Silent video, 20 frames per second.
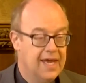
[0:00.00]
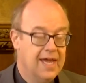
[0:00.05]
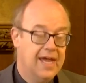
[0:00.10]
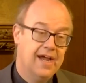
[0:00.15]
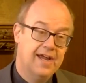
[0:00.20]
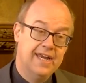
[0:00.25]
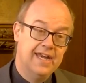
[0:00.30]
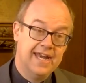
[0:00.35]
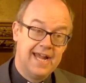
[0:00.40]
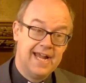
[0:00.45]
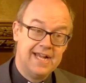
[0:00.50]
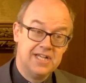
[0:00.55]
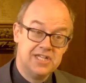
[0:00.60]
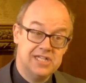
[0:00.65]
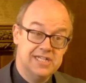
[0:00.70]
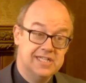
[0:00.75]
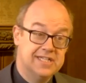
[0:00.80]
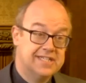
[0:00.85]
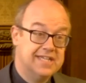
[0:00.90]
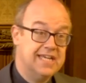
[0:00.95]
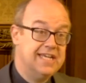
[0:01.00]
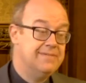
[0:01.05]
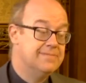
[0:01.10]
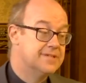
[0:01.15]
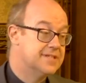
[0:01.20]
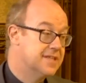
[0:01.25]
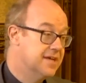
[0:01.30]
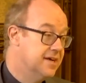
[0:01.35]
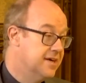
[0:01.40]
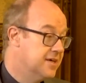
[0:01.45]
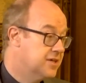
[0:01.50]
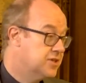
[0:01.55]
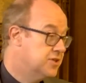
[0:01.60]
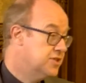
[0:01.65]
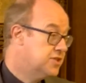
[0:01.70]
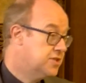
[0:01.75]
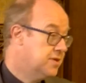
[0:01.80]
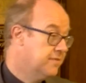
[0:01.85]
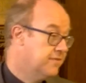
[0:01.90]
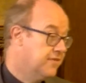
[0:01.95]
And it actually seems that her
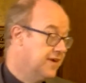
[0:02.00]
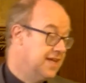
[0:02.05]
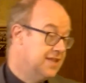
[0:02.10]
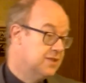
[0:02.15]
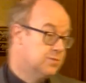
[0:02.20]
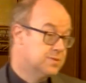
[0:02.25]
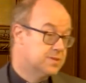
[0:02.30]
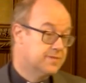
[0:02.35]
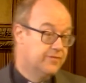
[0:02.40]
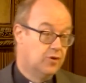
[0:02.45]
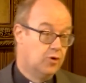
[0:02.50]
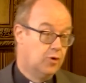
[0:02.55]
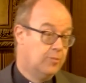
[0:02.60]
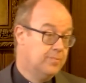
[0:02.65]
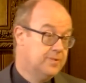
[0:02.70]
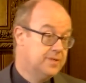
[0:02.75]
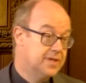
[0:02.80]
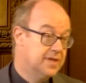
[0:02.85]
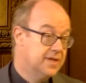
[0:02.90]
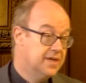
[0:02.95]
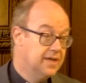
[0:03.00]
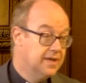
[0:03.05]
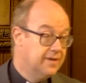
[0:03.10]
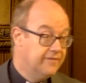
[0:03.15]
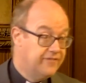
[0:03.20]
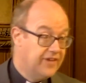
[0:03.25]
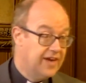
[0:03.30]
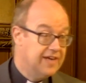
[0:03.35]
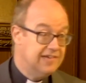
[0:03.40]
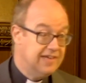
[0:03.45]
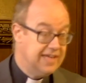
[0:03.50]
Christian faith was formed at a very